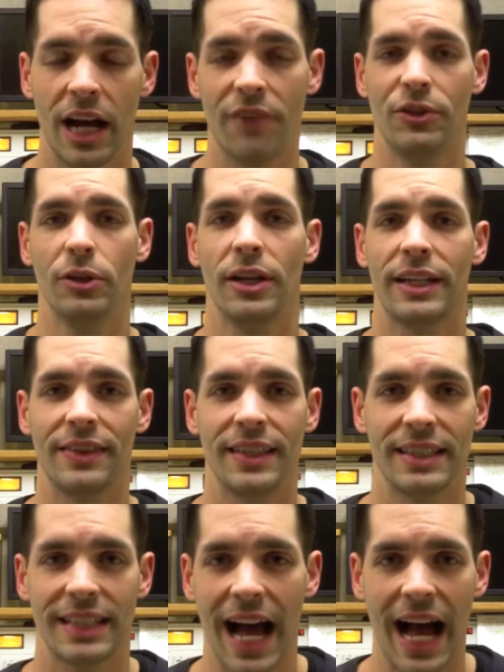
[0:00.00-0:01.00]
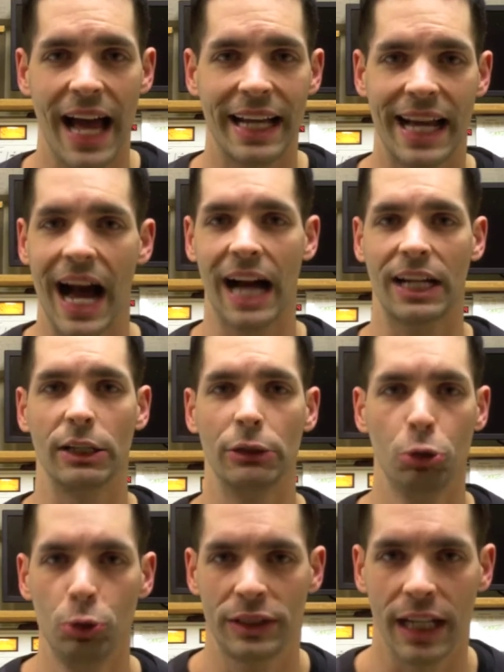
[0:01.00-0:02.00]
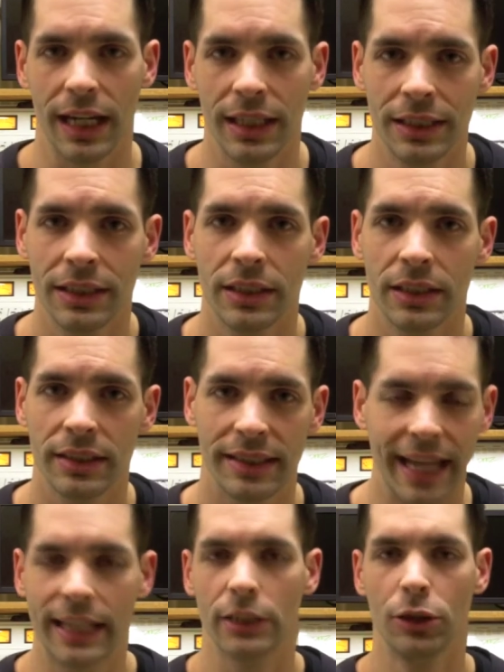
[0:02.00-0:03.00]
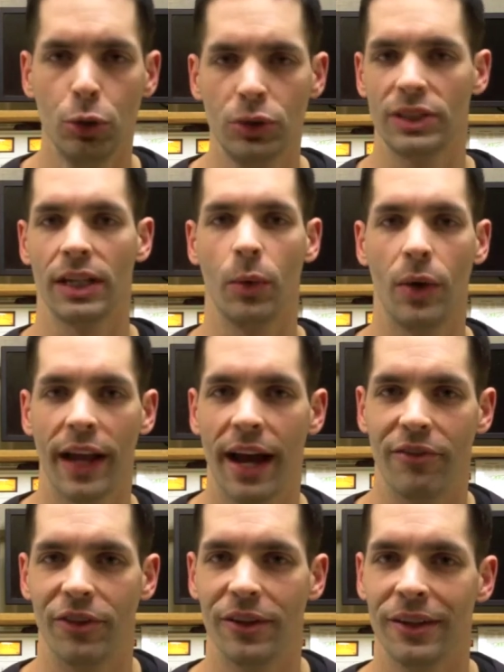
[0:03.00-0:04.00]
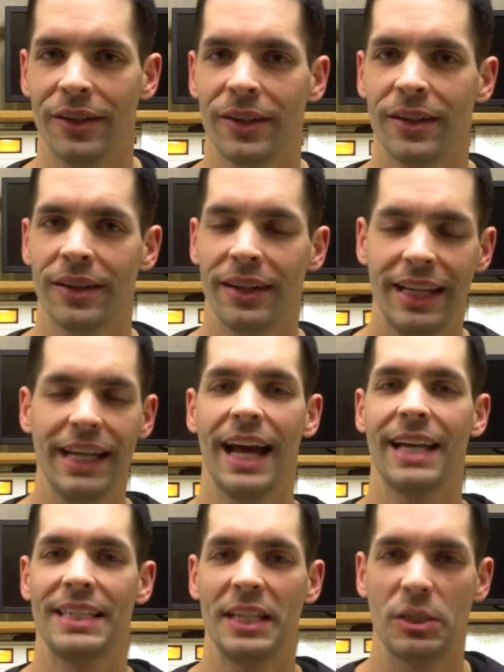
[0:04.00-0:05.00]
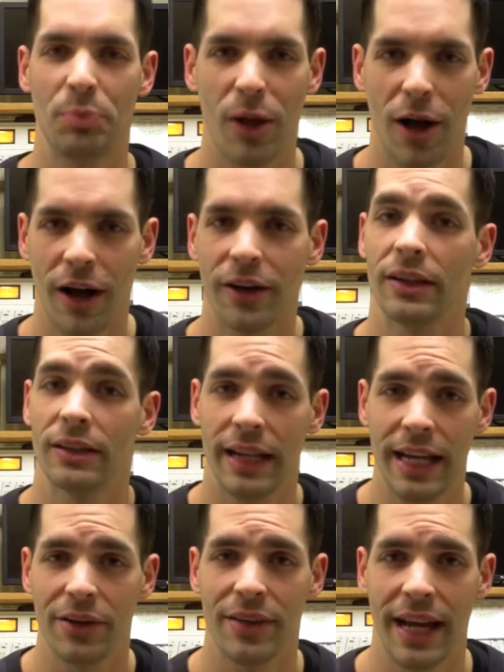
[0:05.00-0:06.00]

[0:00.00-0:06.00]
Now if you look at this guy, cakalusa, cakalusa, whatever, he has his blog later